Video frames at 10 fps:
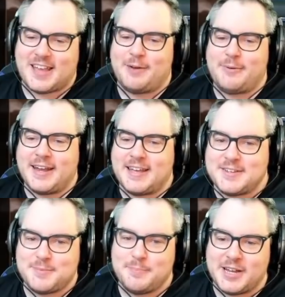I want to get
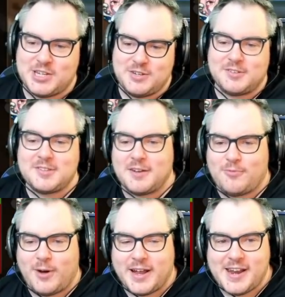as much use out
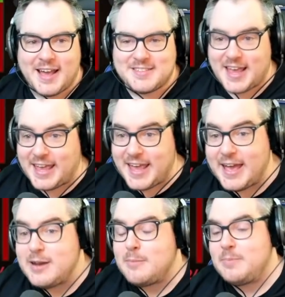of Wanda as I
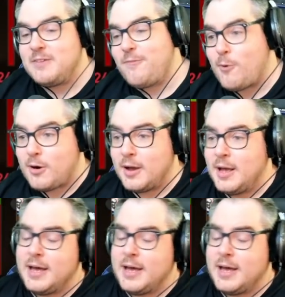can before